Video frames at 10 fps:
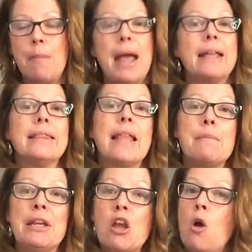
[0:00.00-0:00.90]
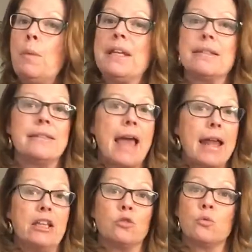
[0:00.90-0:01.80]
Let me know, because that
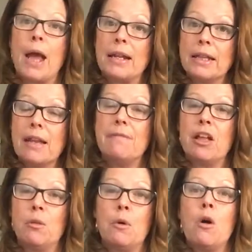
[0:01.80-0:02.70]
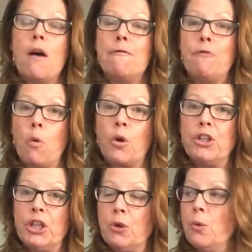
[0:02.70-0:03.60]
is readily available for
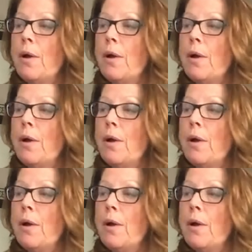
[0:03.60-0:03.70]
you.